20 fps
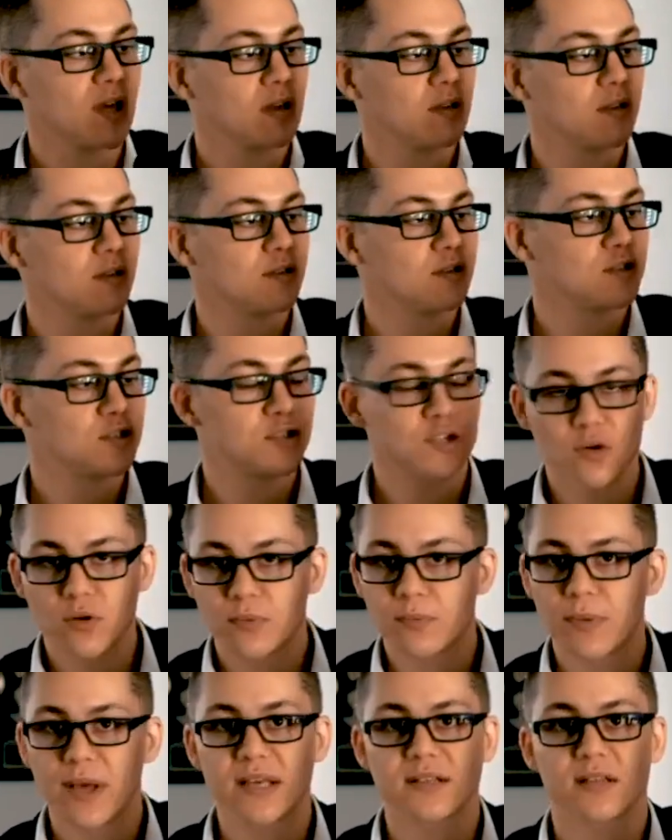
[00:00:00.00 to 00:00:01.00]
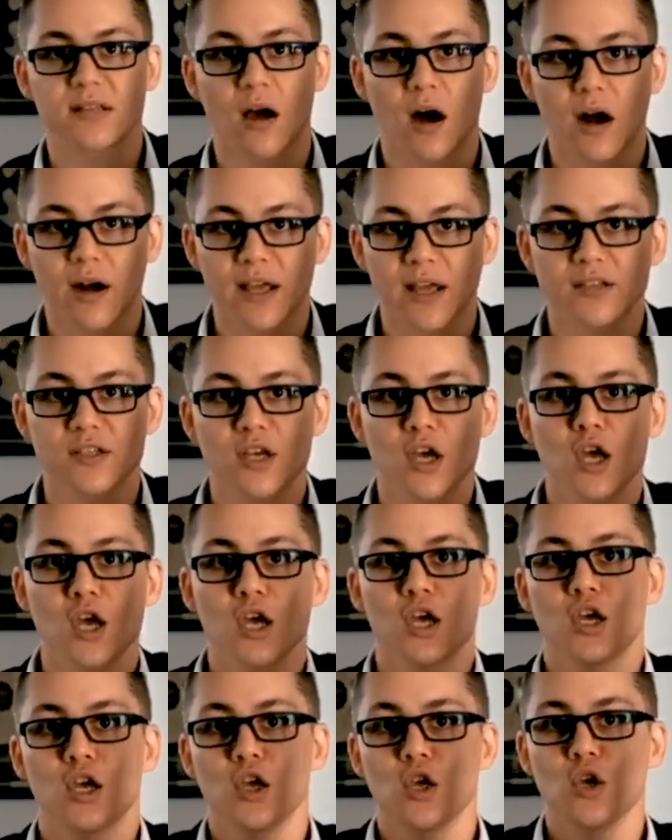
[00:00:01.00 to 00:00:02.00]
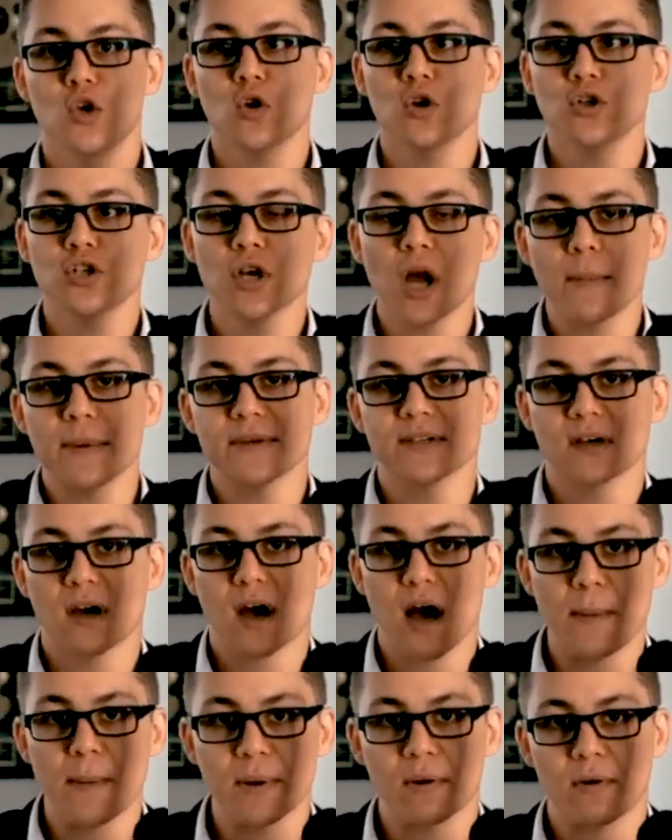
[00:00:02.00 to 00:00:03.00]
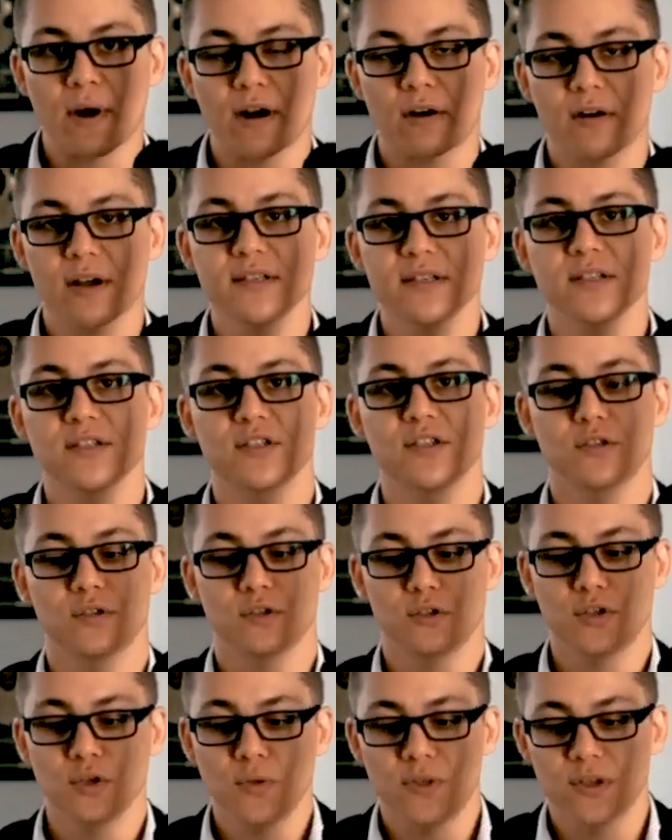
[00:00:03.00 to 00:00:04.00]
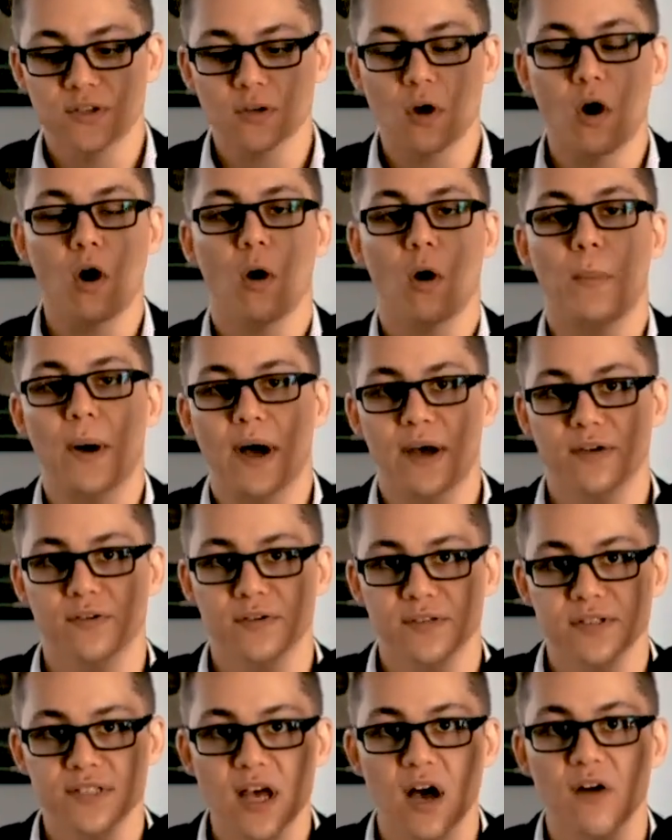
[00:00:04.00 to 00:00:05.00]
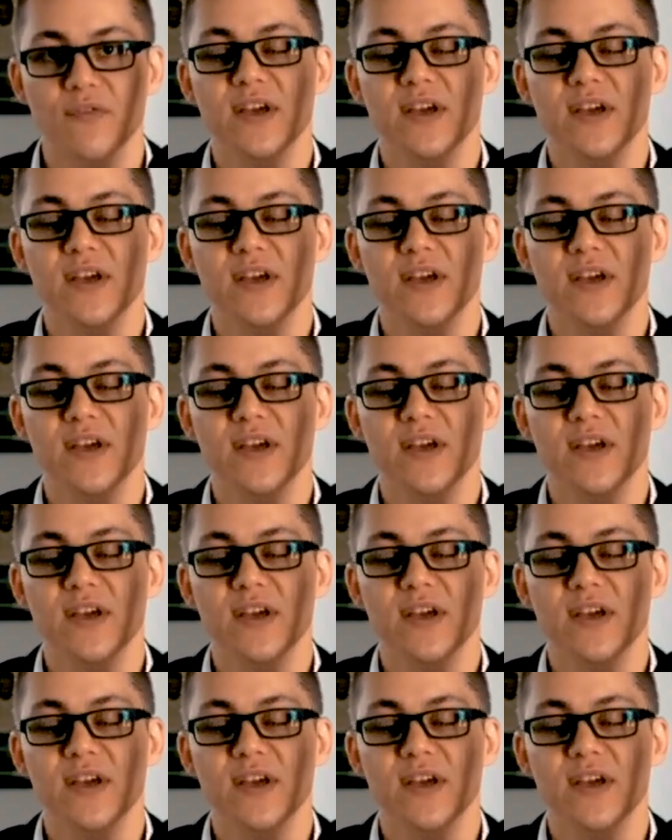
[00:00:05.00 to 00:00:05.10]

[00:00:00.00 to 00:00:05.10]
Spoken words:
the student base, the audience. Your job as a copywriter isn't to do this all by yourself.